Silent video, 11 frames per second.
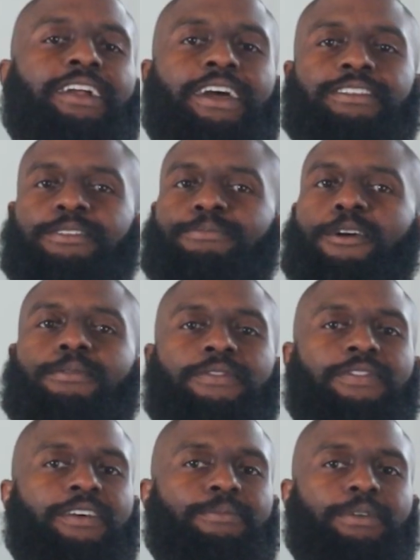guys, the mobile
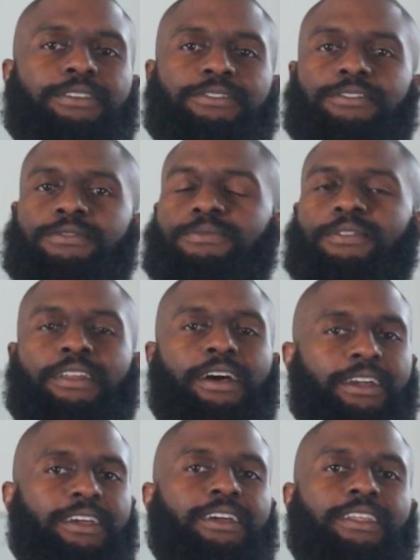phone pictures will
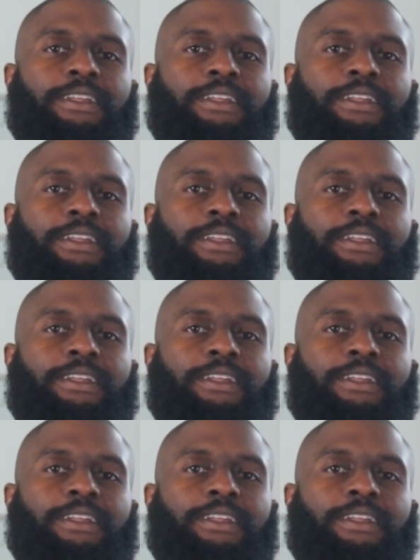not cut